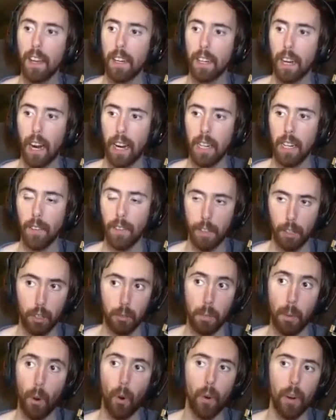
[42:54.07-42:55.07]
kind of
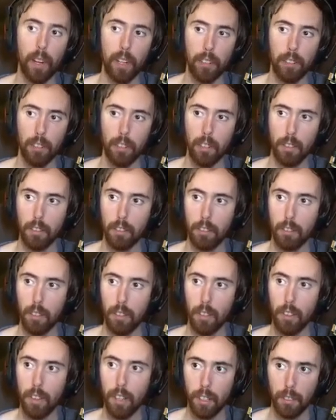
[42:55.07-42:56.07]
experiences
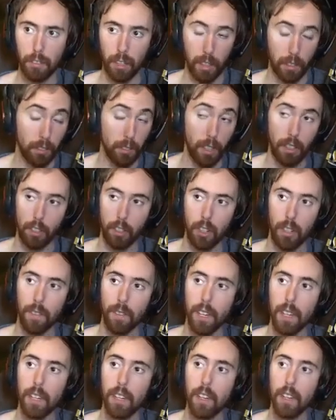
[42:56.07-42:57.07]
this extinction
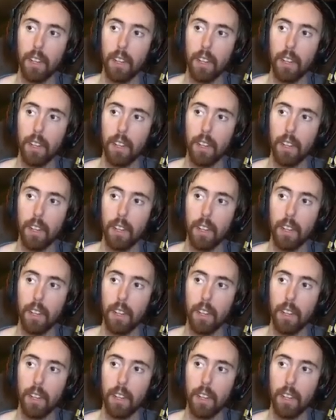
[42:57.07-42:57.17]
event.